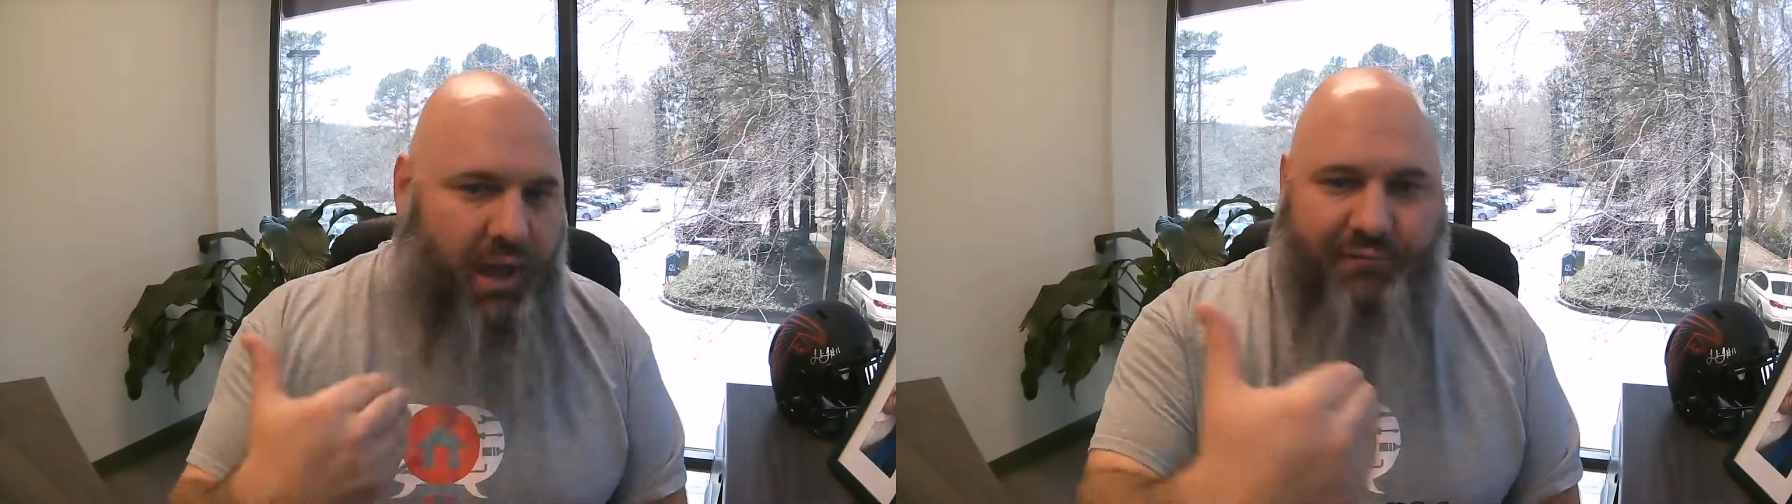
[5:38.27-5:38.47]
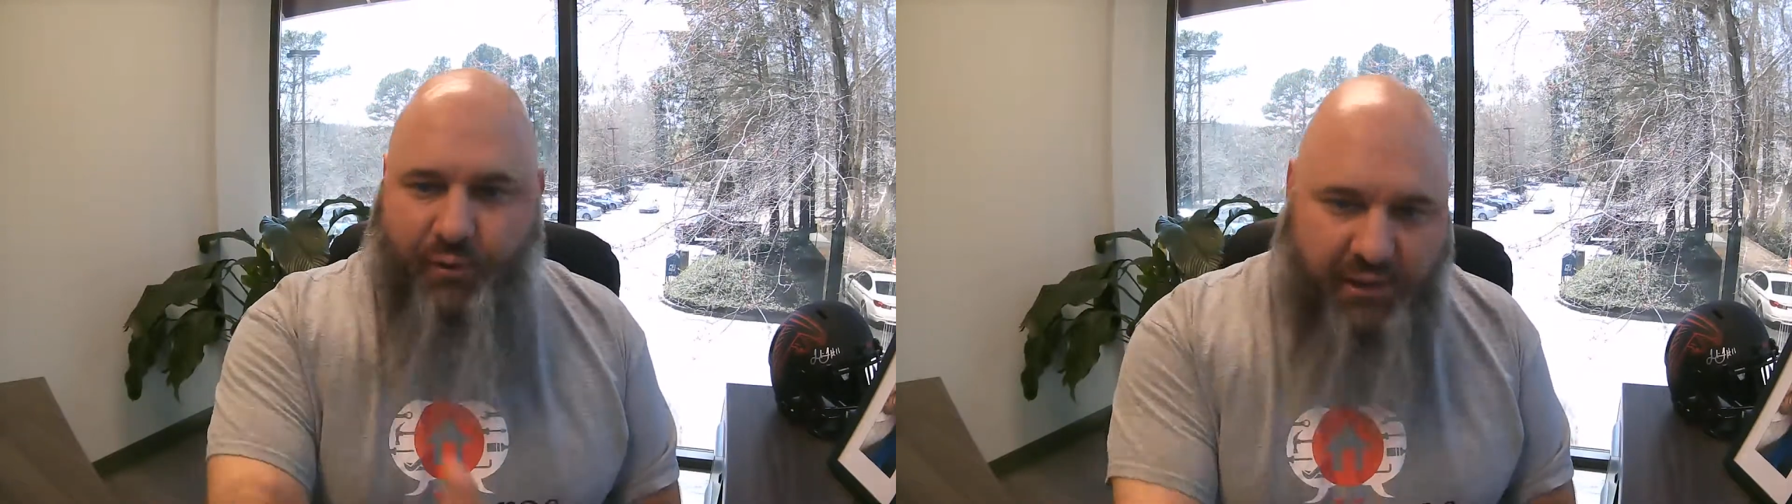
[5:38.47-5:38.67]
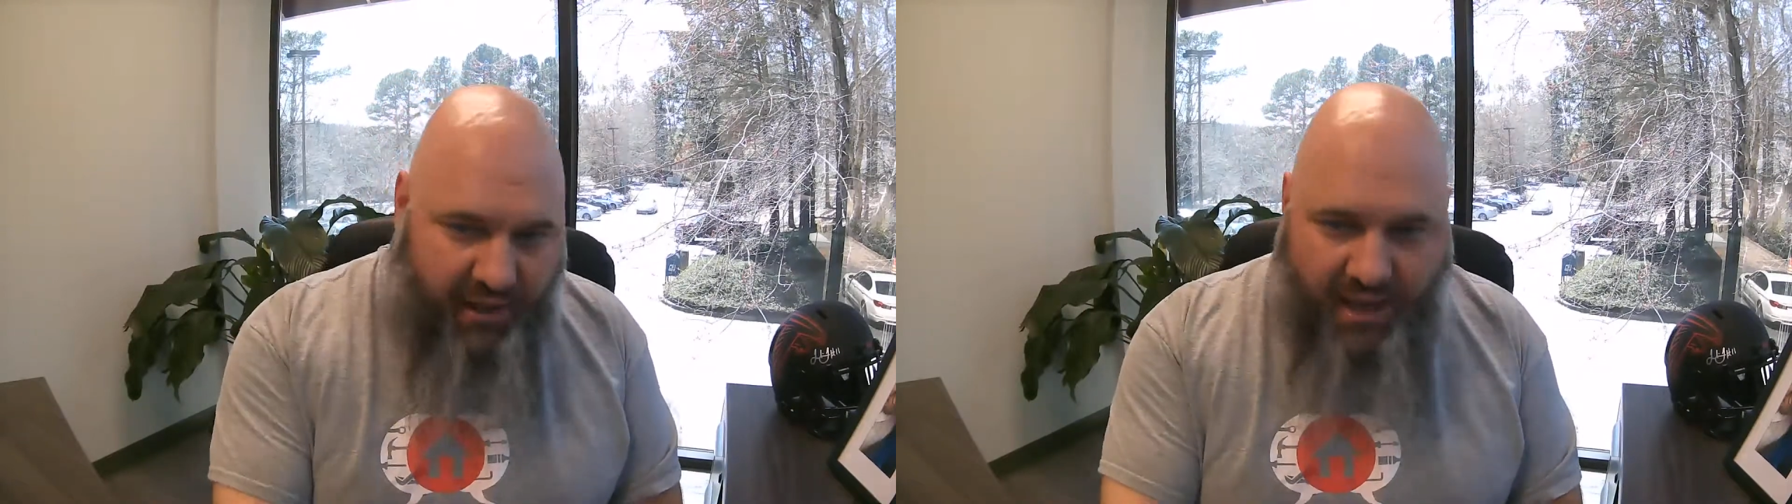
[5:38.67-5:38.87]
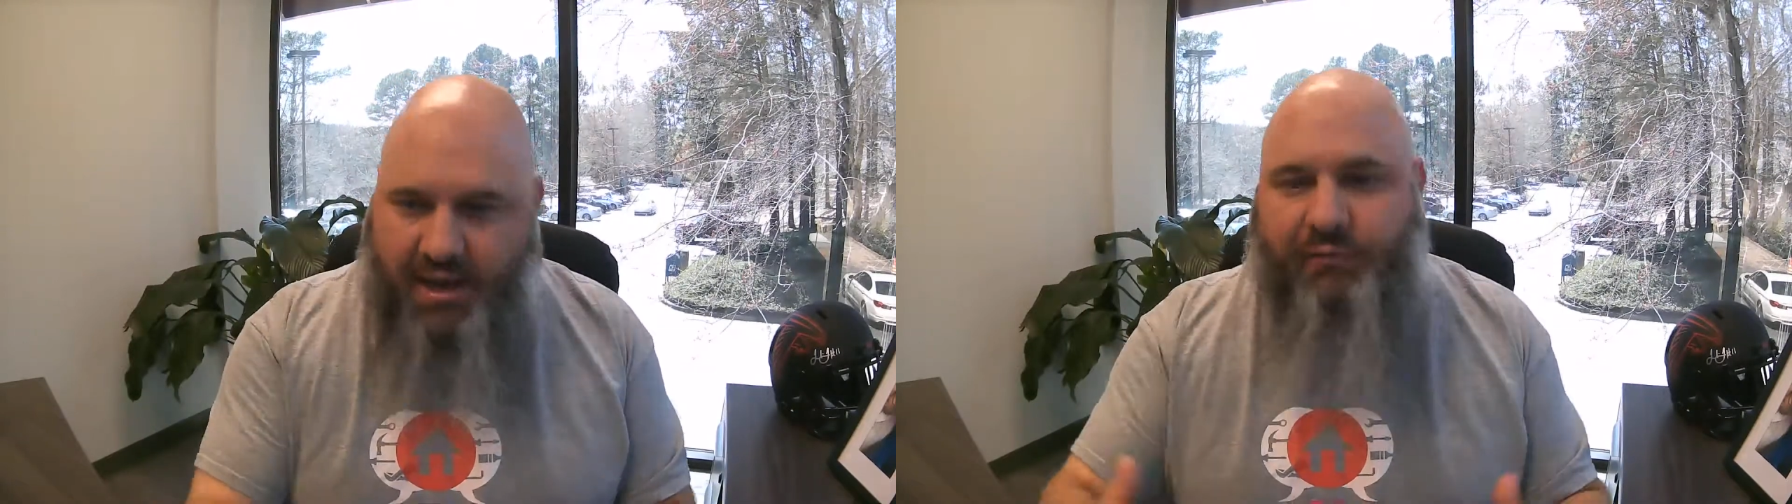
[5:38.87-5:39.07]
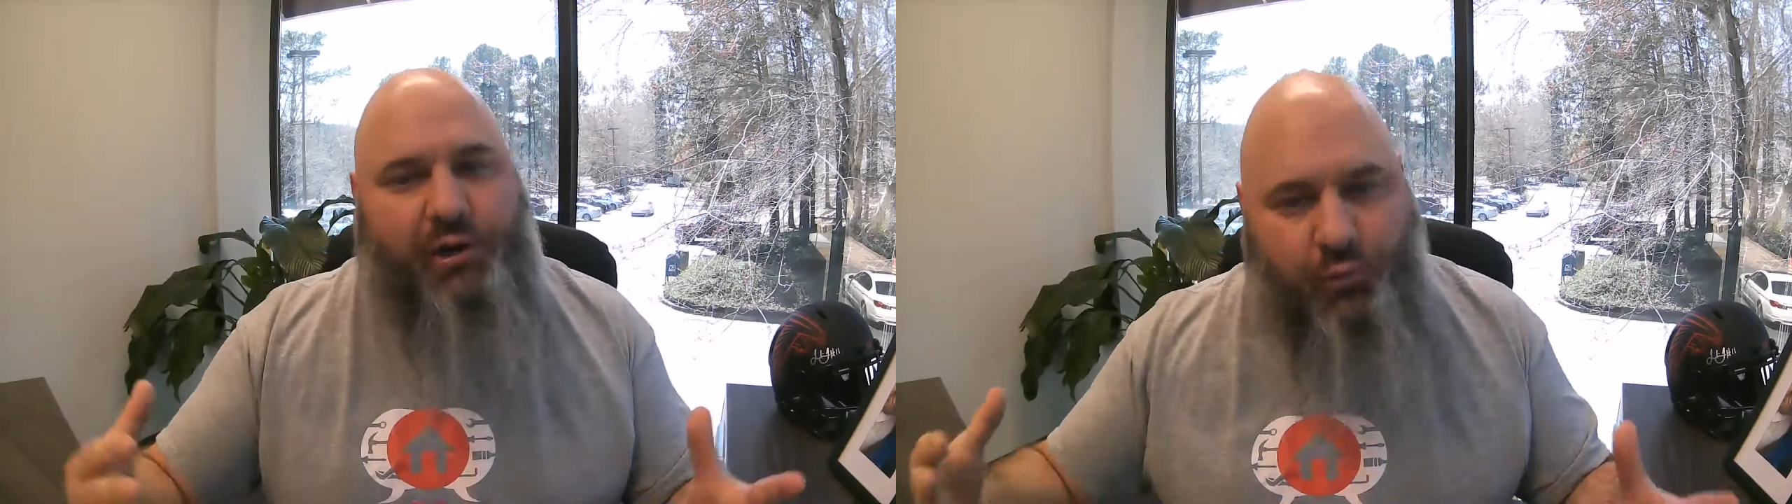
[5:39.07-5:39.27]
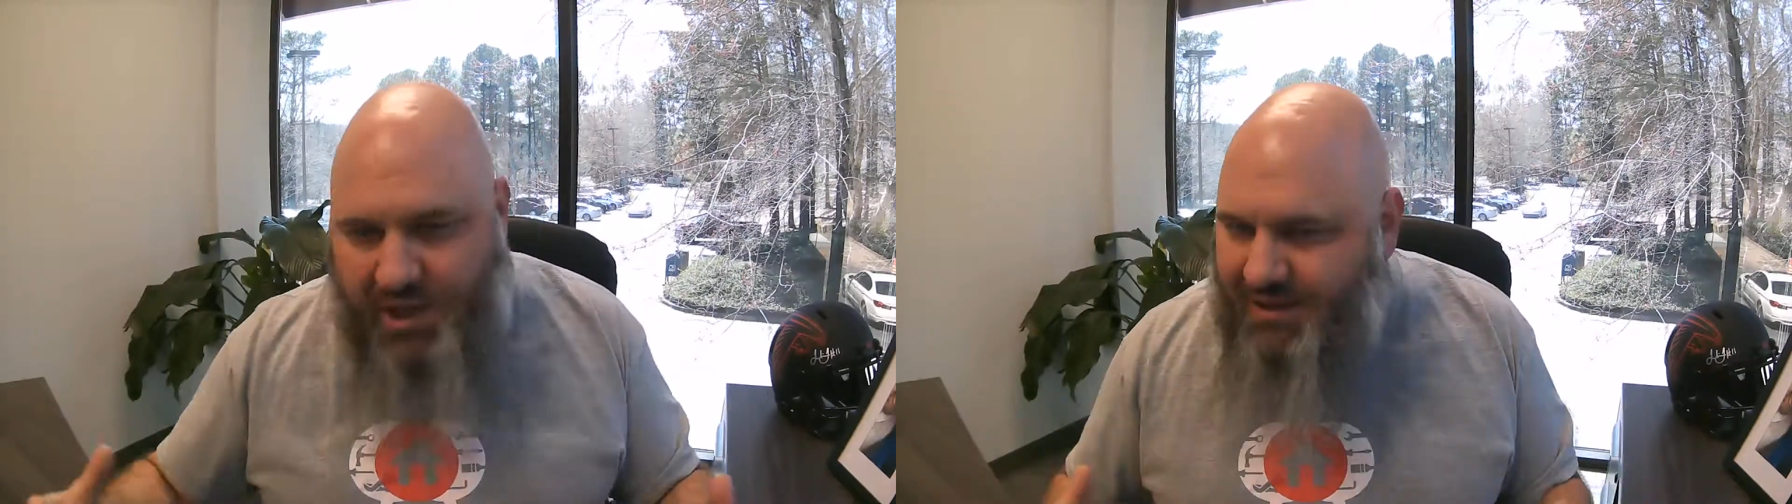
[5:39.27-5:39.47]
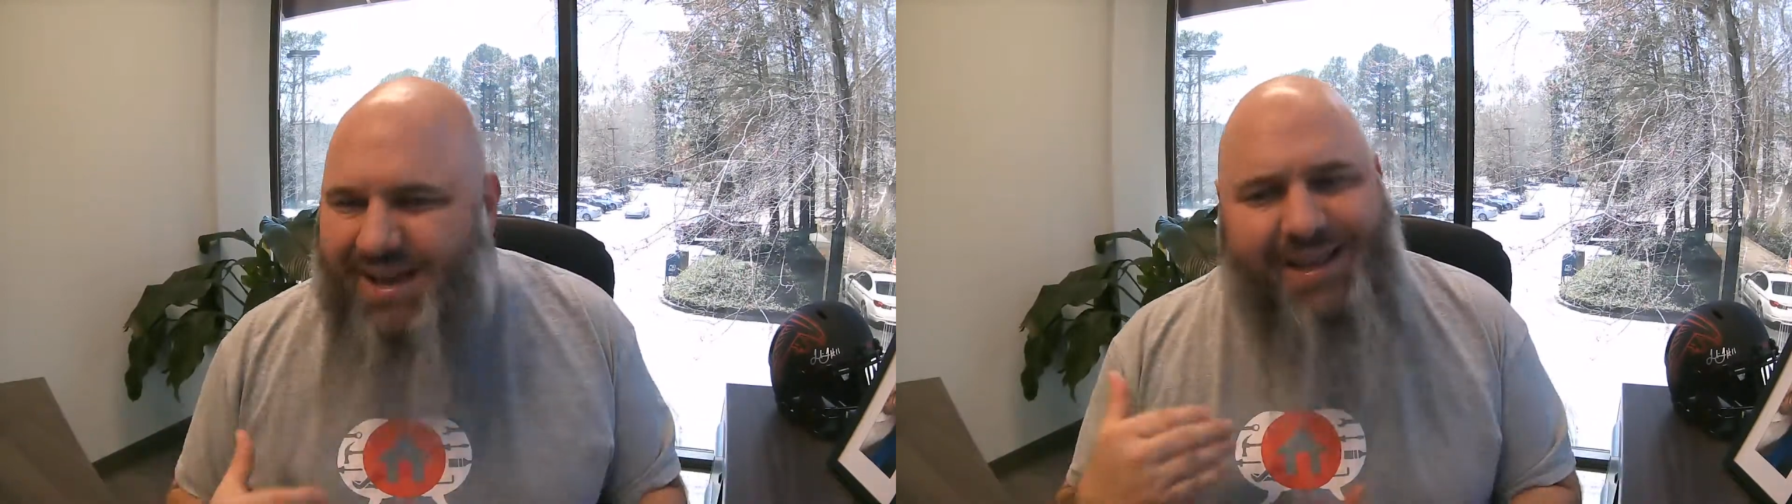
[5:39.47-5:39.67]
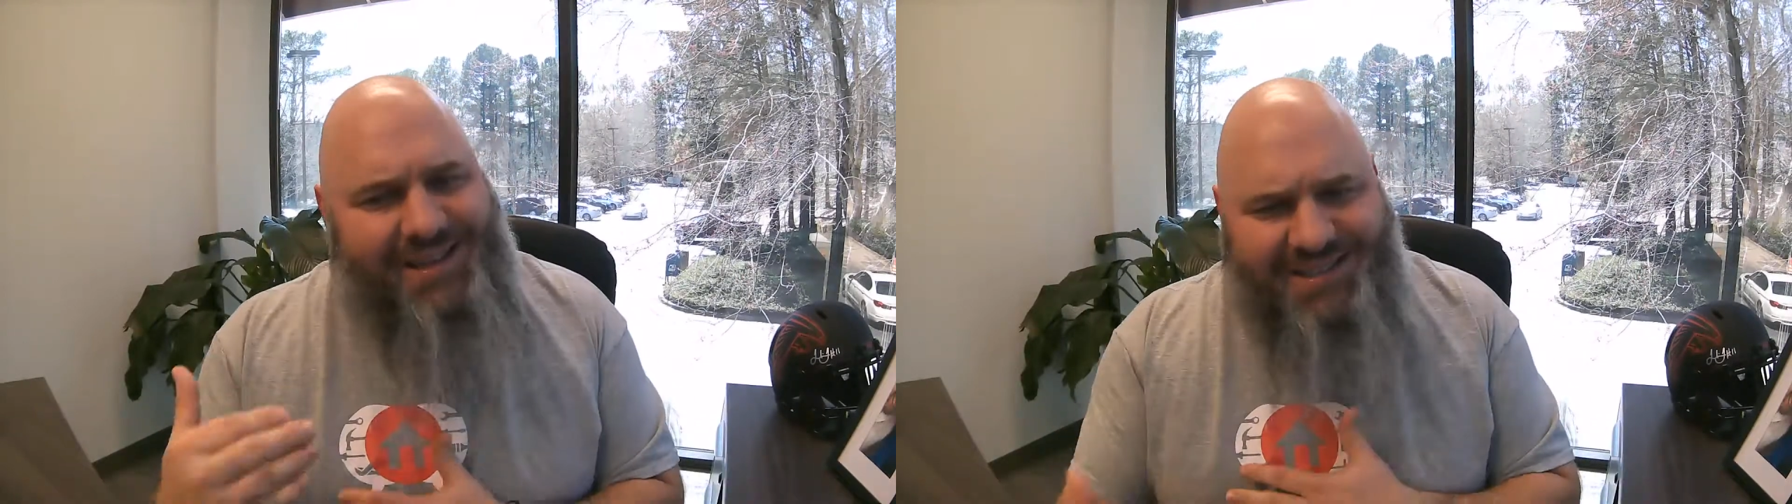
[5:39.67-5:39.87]
every day, every week,
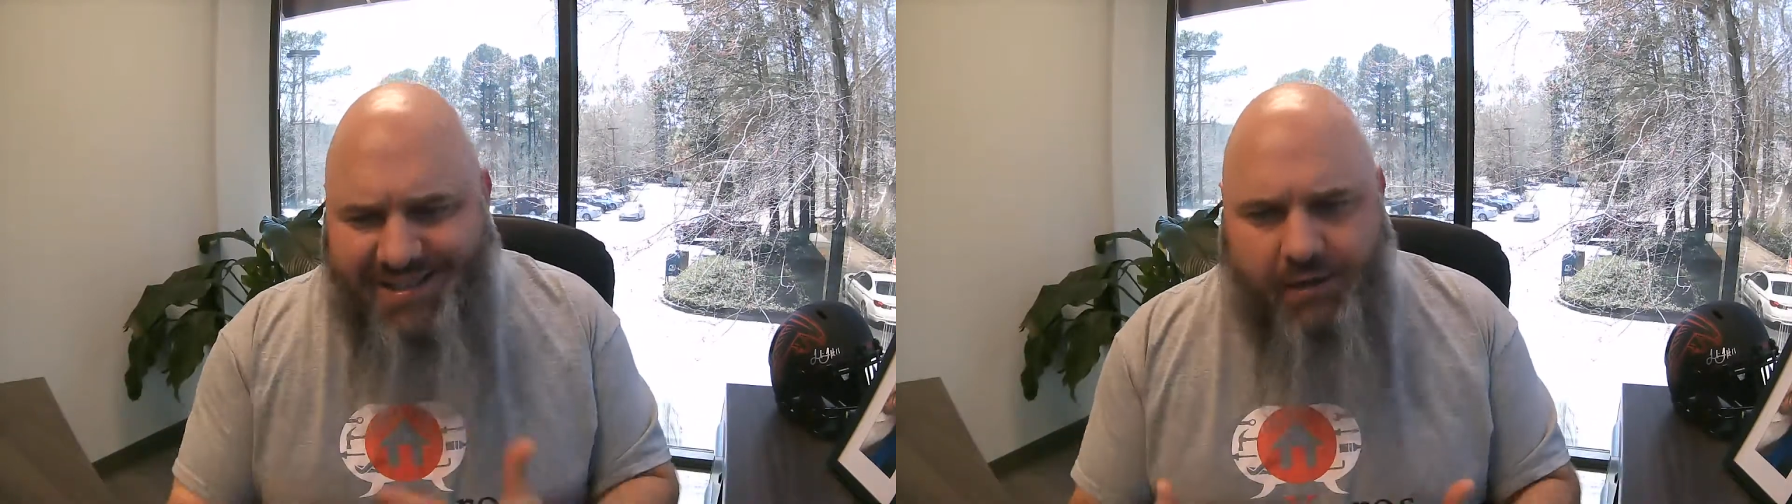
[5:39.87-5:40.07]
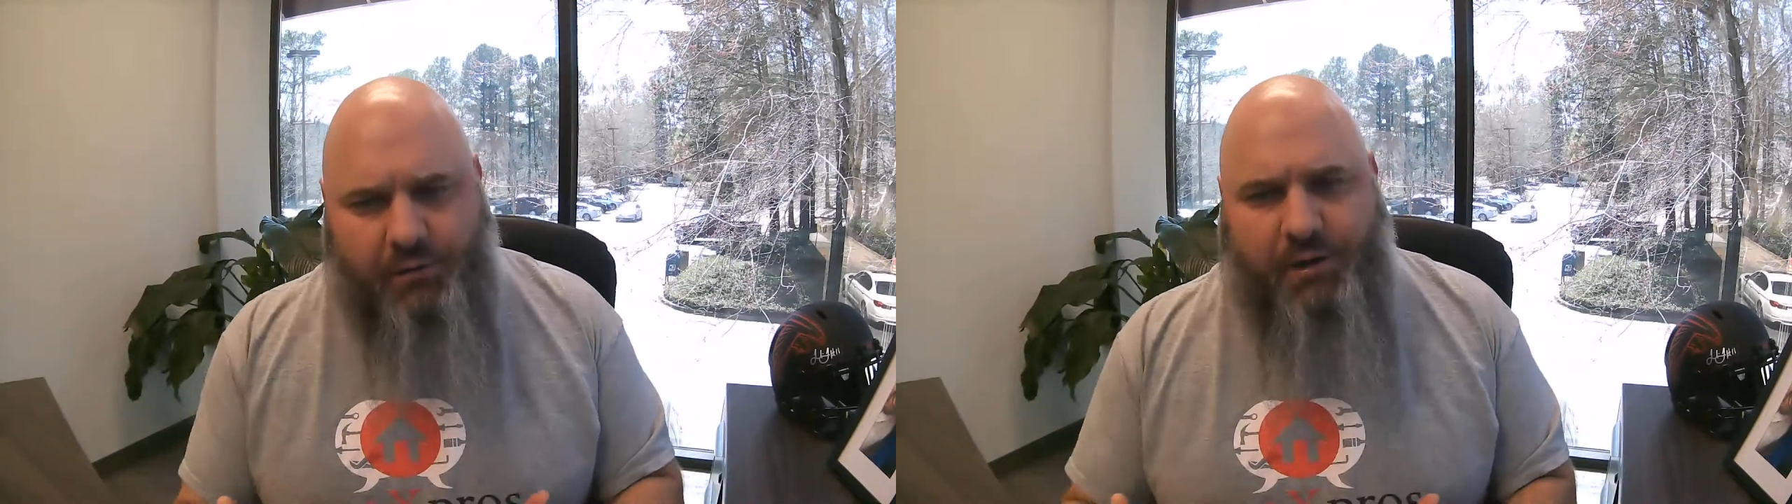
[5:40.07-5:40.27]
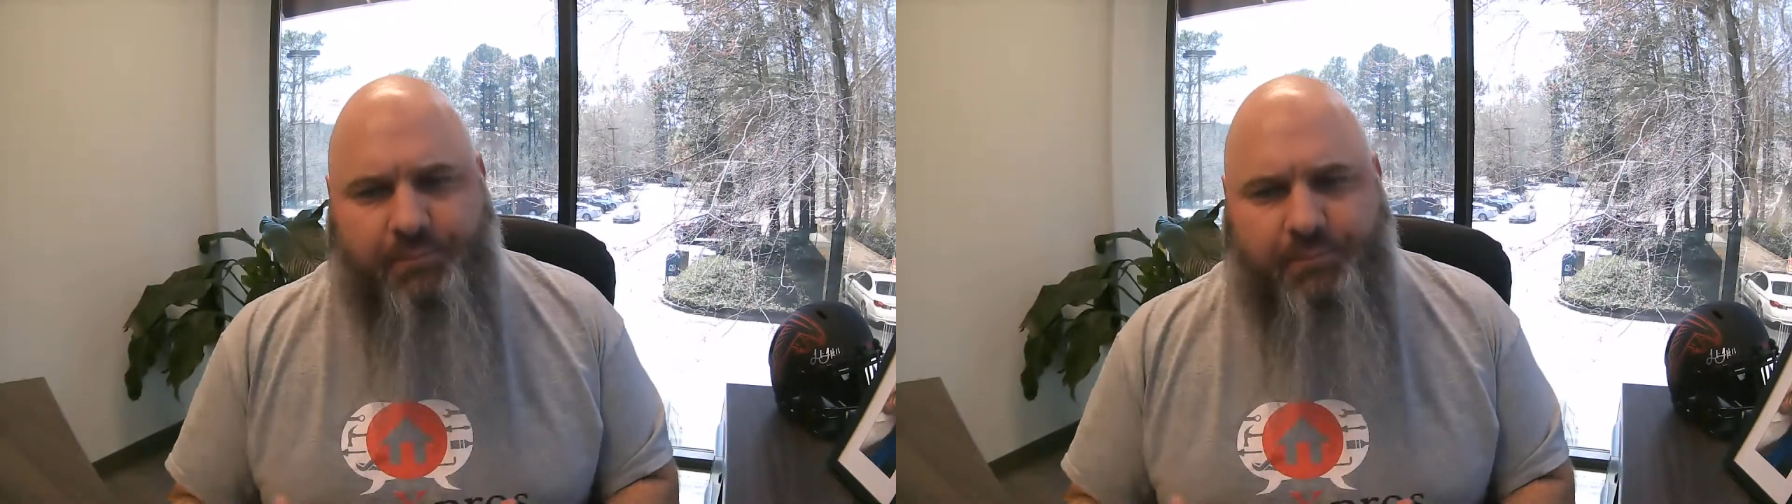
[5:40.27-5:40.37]
etc.